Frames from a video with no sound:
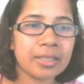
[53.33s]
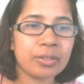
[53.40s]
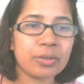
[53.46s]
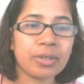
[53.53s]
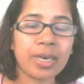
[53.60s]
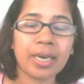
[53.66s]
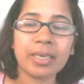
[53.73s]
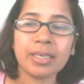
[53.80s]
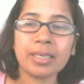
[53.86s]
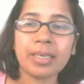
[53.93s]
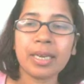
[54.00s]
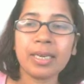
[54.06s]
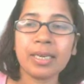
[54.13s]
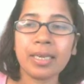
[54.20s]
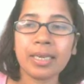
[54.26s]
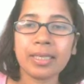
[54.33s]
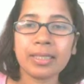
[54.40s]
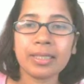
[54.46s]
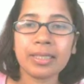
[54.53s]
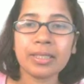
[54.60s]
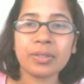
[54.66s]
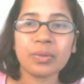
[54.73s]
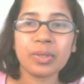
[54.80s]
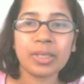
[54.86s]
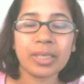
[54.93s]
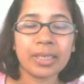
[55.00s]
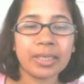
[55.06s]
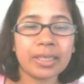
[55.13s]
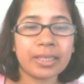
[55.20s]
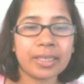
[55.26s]
So 99 edges will
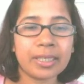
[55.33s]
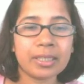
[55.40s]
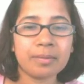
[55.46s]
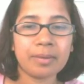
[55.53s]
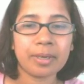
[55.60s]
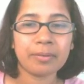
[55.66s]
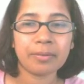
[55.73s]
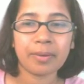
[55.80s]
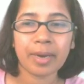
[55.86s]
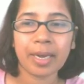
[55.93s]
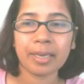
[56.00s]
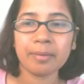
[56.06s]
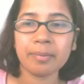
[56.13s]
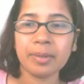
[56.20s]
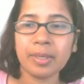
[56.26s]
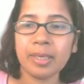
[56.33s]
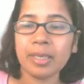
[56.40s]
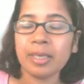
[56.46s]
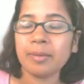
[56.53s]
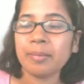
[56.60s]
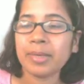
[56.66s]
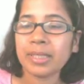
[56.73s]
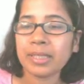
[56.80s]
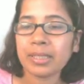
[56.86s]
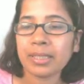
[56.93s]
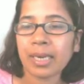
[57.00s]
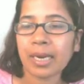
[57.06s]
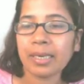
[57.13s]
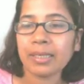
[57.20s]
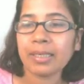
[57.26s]
increase by 5 means
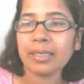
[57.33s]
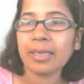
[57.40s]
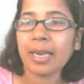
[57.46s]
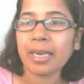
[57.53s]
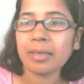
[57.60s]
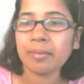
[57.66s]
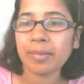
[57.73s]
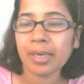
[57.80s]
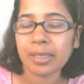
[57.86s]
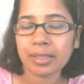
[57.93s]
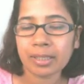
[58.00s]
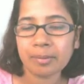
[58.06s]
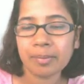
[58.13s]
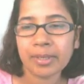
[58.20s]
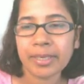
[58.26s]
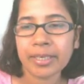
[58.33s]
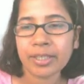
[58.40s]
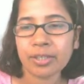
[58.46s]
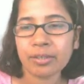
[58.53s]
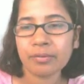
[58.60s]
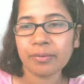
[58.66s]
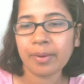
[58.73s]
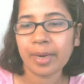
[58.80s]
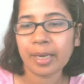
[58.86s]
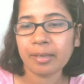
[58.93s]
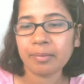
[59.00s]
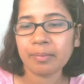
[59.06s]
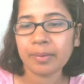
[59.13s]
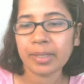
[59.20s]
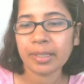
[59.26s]
99 multiplication
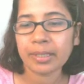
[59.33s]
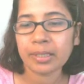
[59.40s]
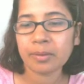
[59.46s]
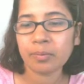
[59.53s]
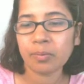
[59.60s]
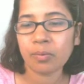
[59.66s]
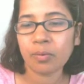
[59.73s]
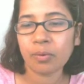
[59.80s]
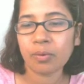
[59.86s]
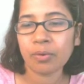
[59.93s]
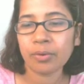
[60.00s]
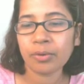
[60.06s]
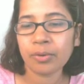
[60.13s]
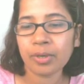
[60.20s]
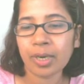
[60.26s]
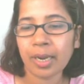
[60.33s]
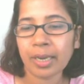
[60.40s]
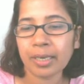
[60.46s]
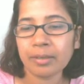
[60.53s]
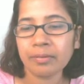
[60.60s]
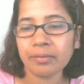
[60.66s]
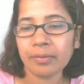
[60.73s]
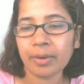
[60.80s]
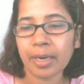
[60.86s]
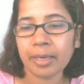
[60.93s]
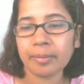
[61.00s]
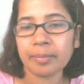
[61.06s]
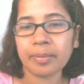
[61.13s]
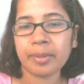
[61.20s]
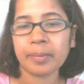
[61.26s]
5 it's
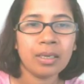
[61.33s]
495.